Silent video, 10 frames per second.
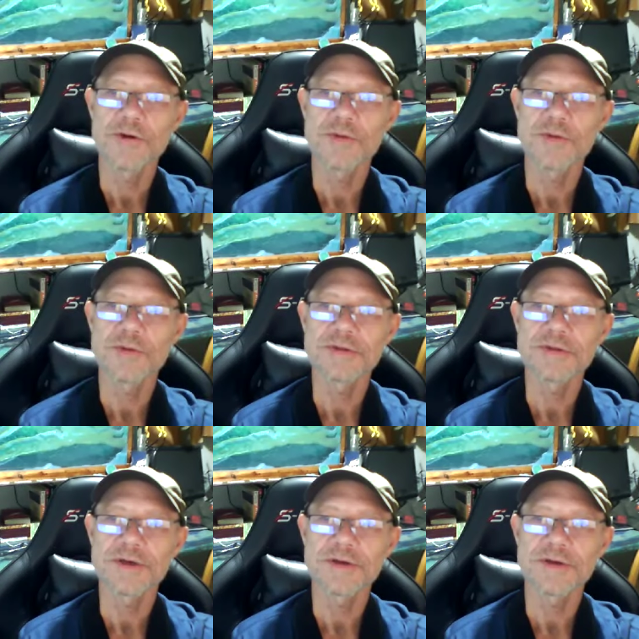but
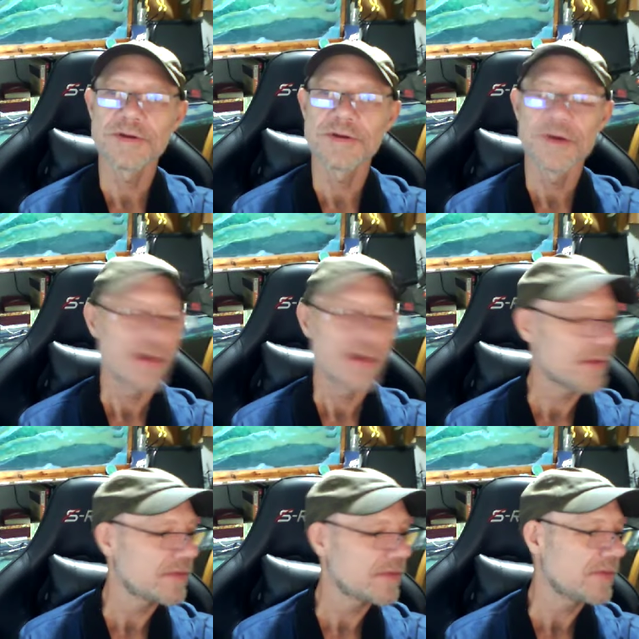uh, let,
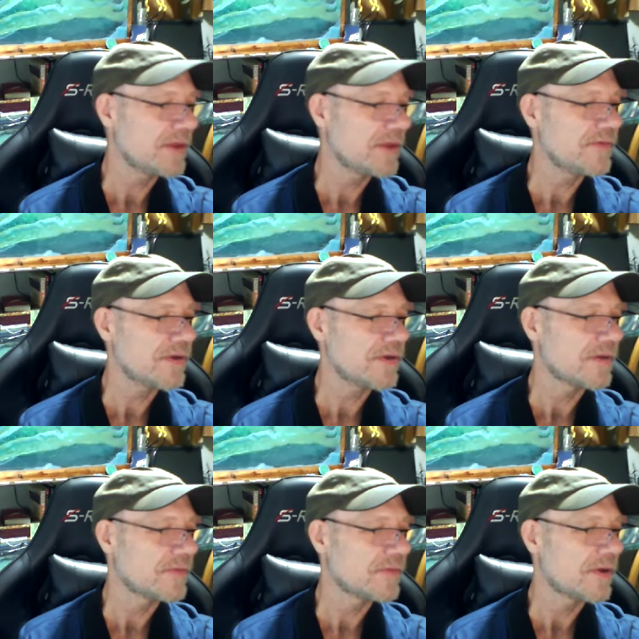let, me give you a,
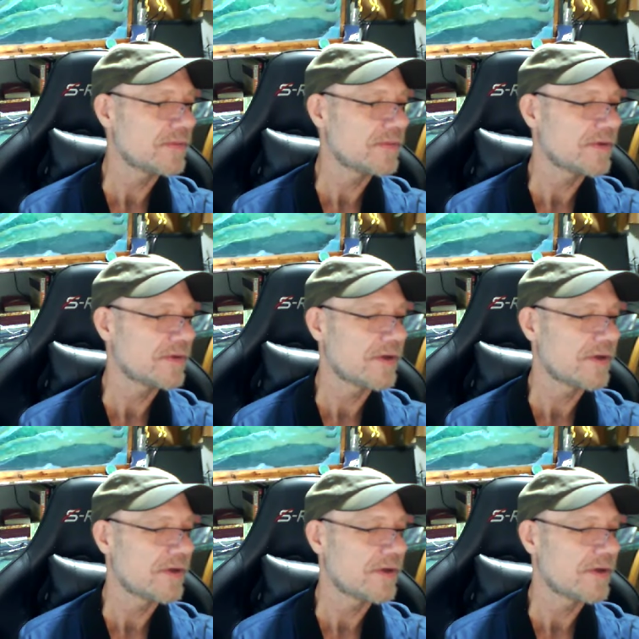a, a,